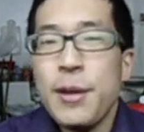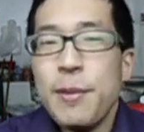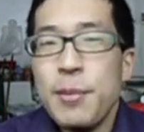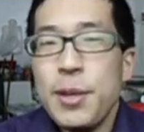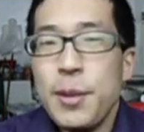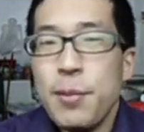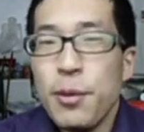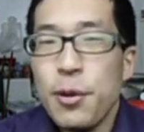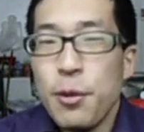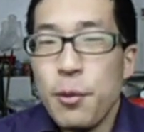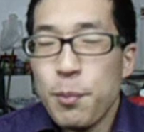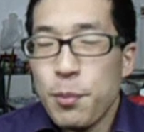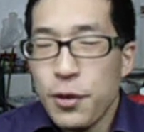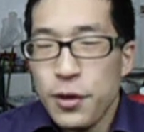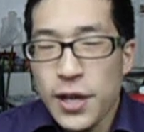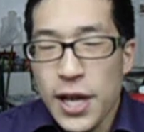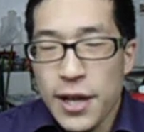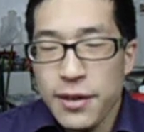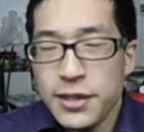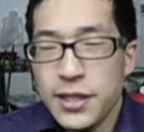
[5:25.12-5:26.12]
people
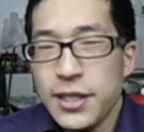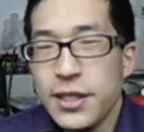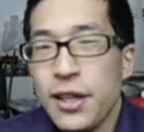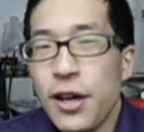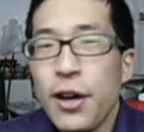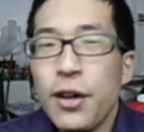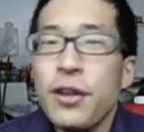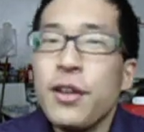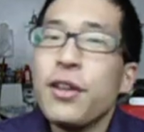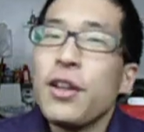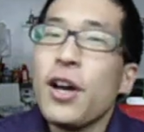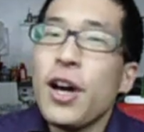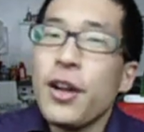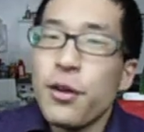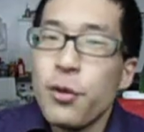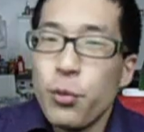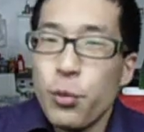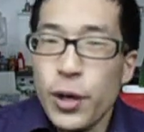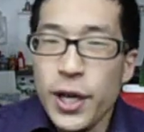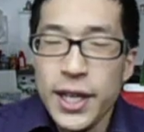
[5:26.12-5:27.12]
pronounce it on
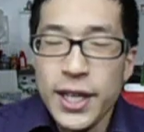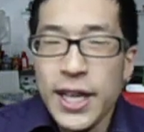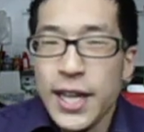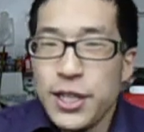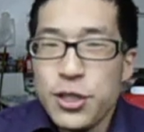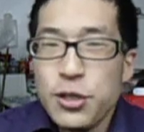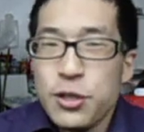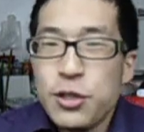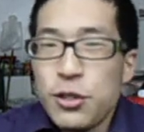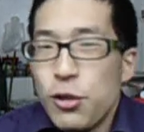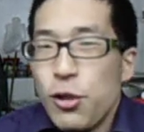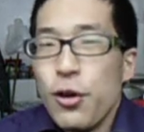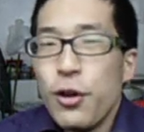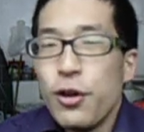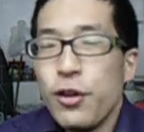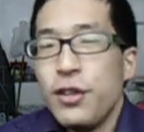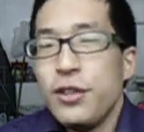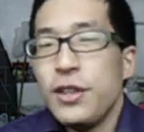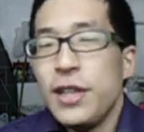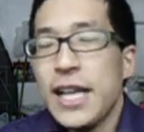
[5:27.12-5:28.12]
another way. I just
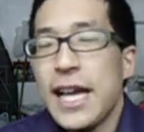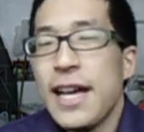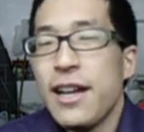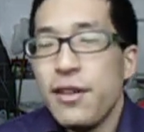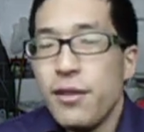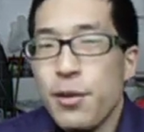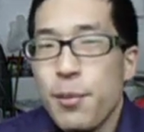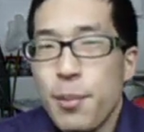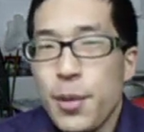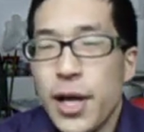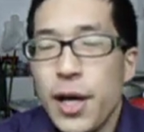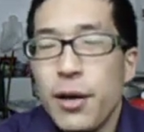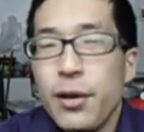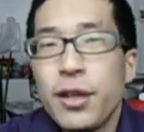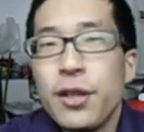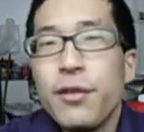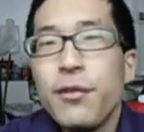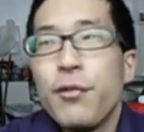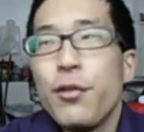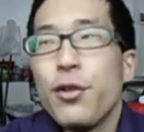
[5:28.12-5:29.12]
learned the Latin
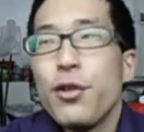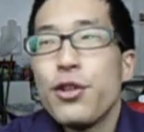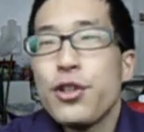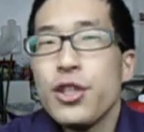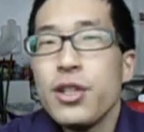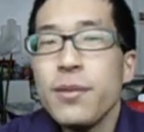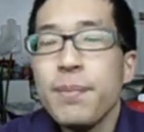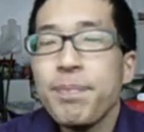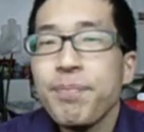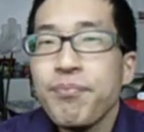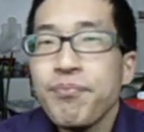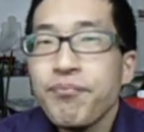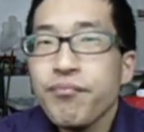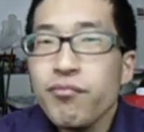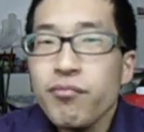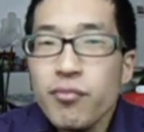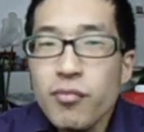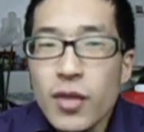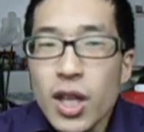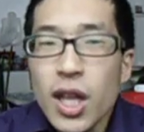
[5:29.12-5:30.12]
American version.
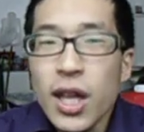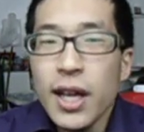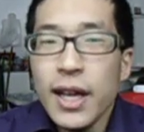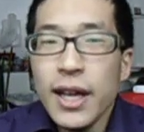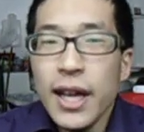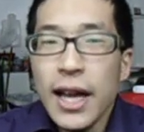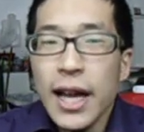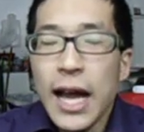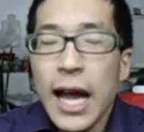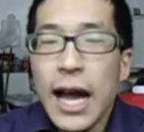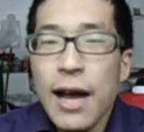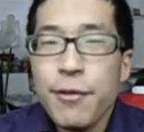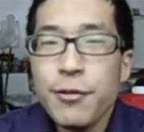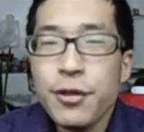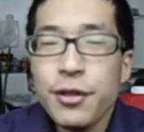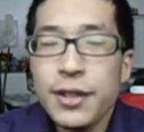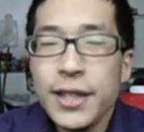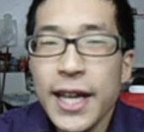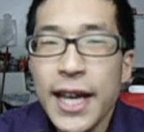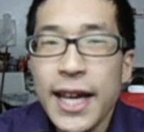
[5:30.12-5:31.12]
After
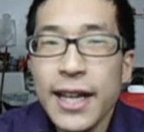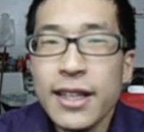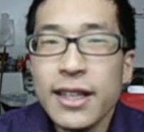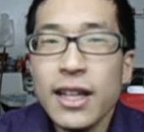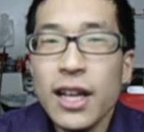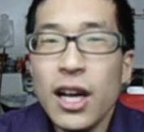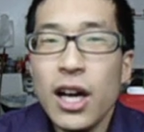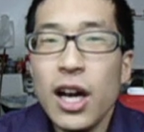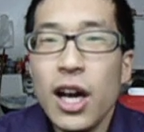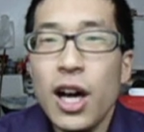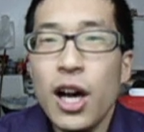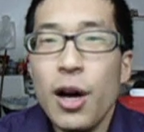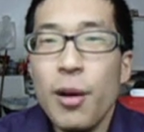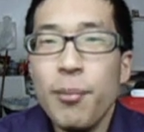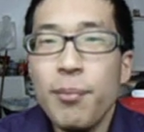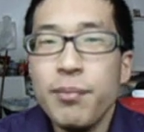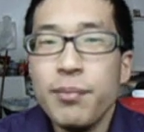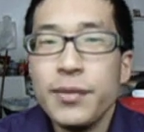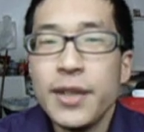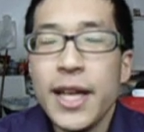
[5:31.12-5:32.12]
that,
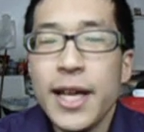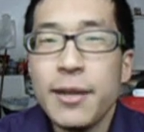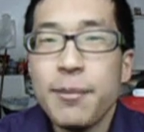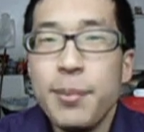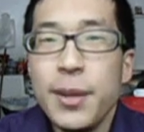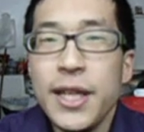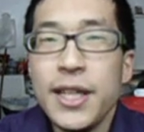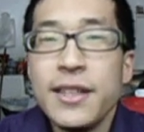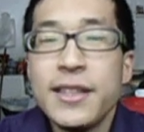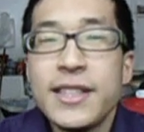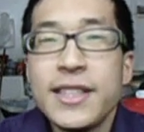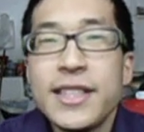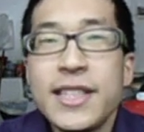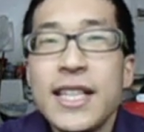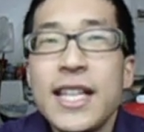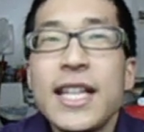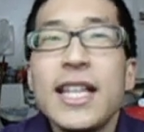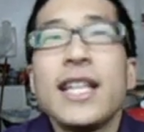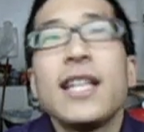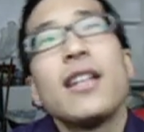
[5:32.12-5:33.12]
that being
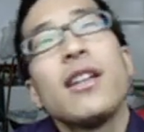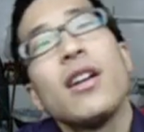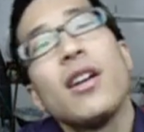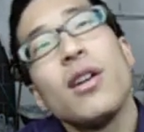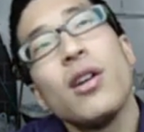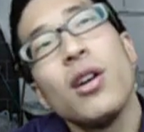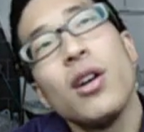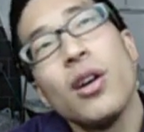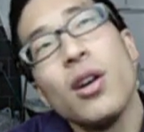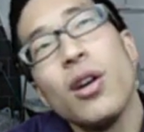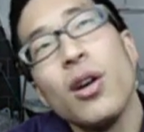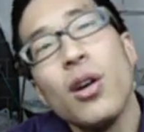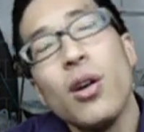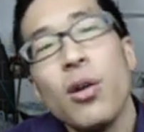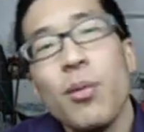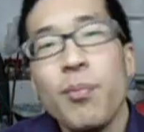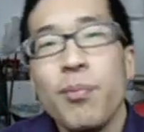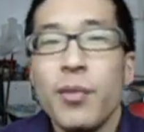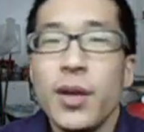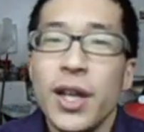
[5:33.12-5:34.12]
said,
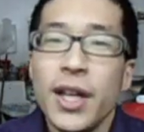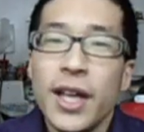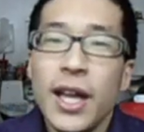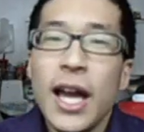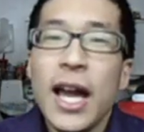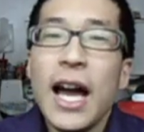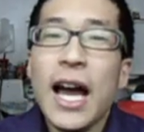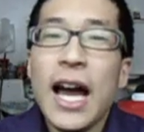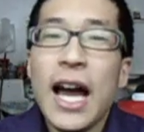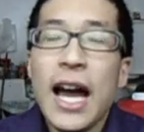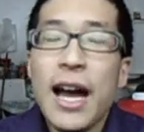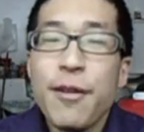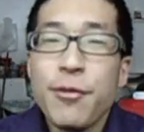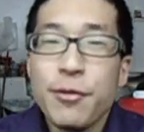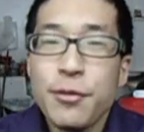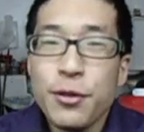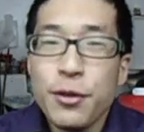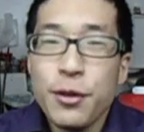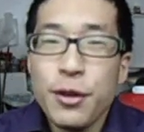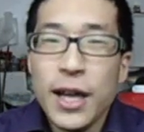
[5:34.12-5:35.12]

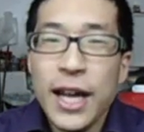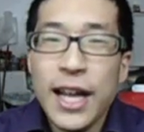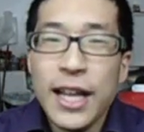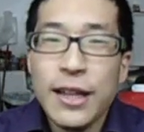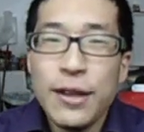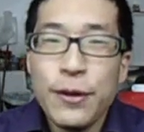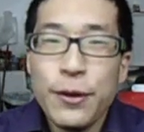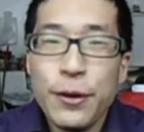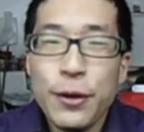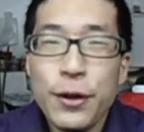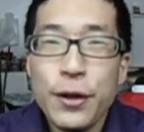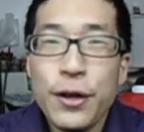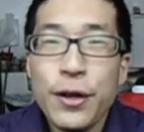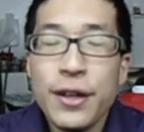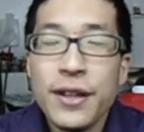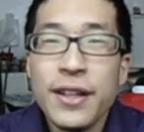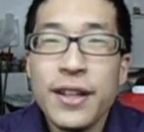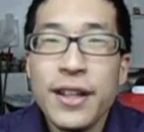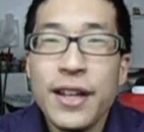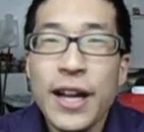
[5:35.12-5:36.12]
after I learned,
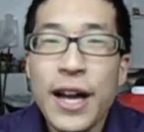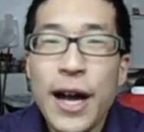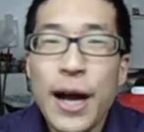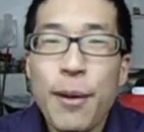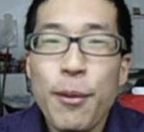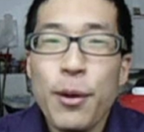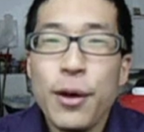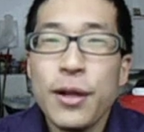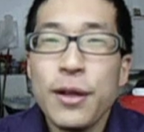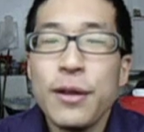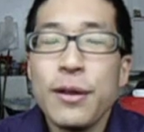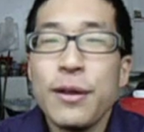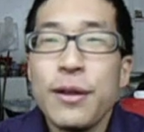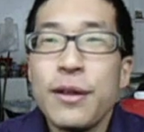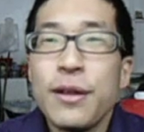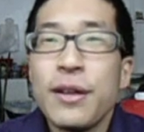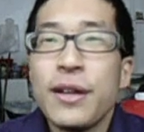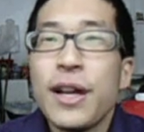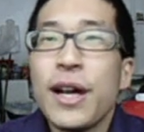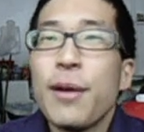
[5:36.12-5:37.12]
I wanted
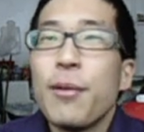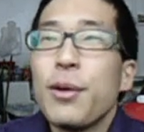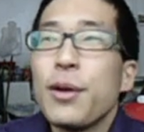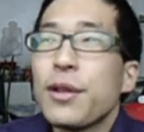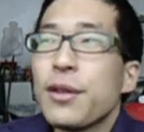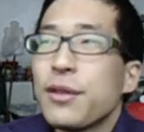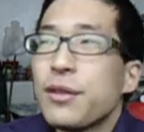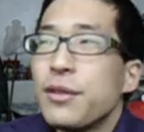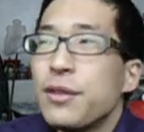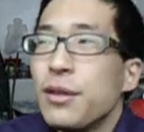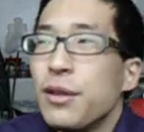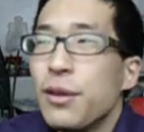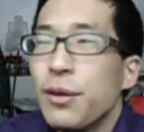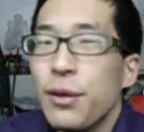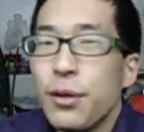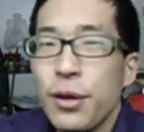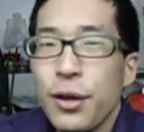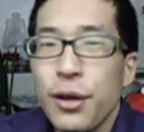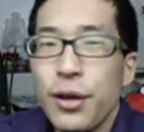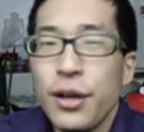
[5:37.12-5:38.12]
I wanted to
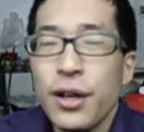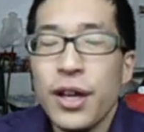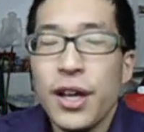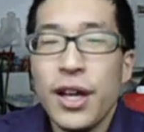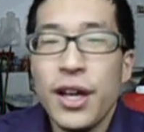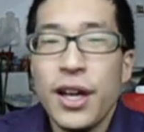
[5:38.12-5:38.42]
learn